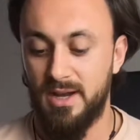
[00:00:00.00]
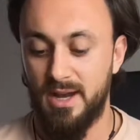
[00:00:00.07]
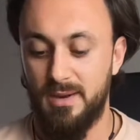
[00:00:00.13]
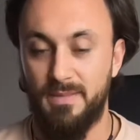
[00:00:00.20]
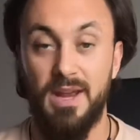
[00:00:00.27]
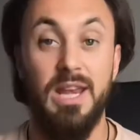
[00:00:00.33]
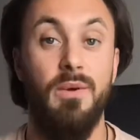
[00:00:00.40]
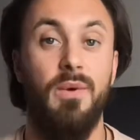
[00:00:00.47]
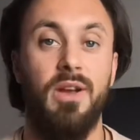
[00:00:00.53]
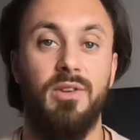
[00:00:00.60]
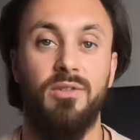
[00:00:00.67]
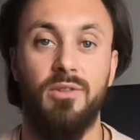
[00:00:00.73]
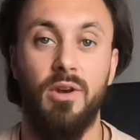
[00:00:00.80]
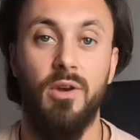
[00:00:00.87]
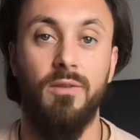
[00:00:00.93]
Anyway,
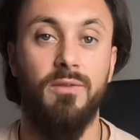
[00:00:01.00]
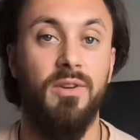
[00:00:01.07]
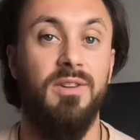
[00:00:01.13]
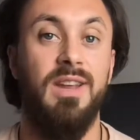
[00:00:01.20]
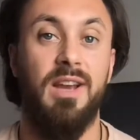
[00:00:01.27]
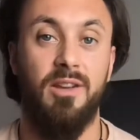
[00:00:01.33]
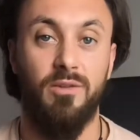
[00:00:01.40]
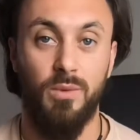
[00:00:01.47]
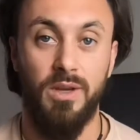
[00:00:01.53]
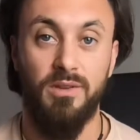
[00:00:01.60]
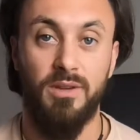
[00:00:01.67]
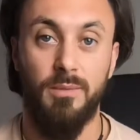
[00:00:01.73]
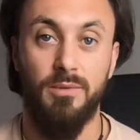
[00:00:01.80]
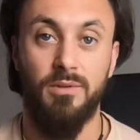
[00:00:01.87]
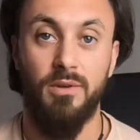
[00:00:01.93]
so for next
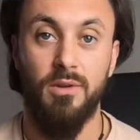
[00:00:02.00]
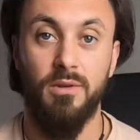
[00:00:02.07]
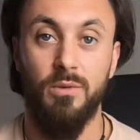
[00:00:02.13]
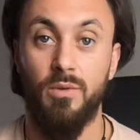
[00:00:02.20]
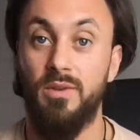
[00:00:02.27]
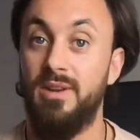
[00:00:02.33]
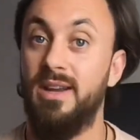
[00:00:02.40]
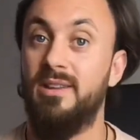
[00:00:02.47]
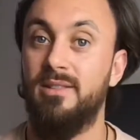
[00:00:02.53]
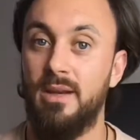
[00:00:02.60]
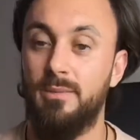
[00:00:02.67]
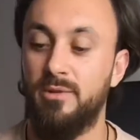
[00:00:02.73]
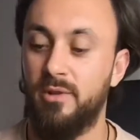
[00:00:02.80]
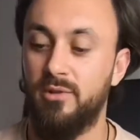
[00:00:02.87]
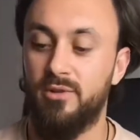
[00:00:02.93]
week's episode, or the next
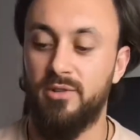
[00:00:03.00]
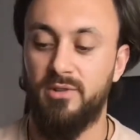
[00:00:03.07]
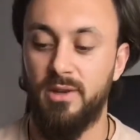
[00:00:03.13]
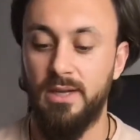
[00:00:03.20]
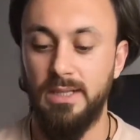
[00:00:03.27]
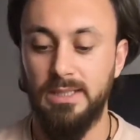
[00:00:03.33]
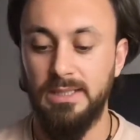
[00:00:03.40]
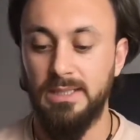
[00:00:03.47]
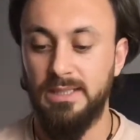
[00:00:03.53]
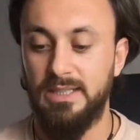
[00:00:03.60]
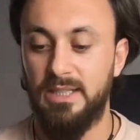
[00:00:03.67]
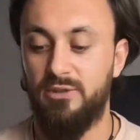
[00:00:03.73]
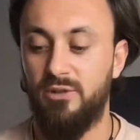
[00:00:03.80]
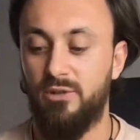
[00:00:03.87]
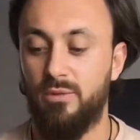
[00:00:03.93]
episode, should I say,
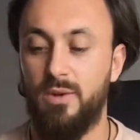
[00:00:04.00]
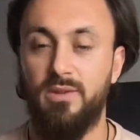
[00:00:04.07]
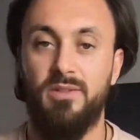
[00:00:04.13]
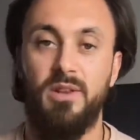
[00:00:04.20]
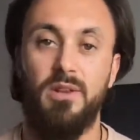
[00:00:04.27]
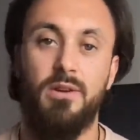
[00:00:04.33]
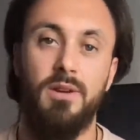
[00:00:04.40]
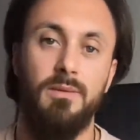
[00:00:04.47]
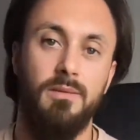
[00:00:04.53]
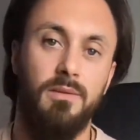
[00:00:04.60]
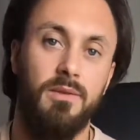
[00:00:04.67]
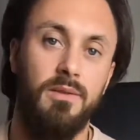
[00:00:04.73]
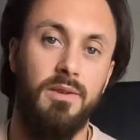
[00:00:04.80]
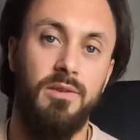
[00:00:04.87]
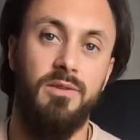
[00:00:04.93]
issue 29,
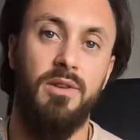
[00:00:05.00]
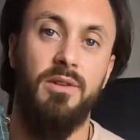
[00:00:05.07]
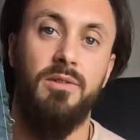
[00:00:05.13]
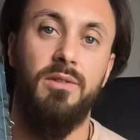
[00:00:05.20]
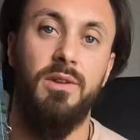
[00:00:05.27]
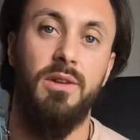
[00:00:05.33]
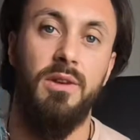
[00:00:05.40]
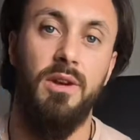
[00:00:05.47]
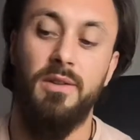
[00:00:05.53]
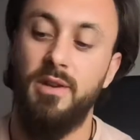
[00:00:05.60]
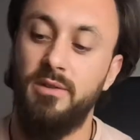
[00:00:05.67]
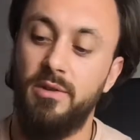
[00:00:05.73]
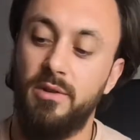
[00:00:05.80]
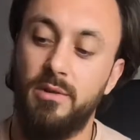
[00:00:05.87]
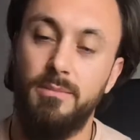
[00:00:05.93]
this is the
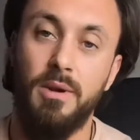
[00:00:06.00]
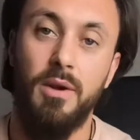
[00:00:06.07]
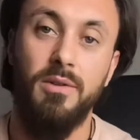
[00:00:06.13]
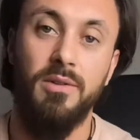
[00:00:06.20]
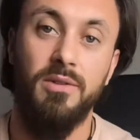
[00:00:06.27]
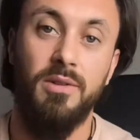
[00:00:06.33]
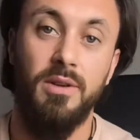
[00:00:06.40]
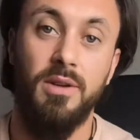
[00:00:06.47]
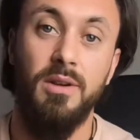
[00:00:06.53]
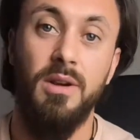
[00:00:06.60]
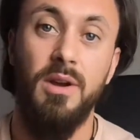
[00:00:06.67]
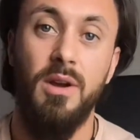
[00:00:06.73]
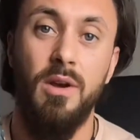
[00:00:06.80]
these are the components here.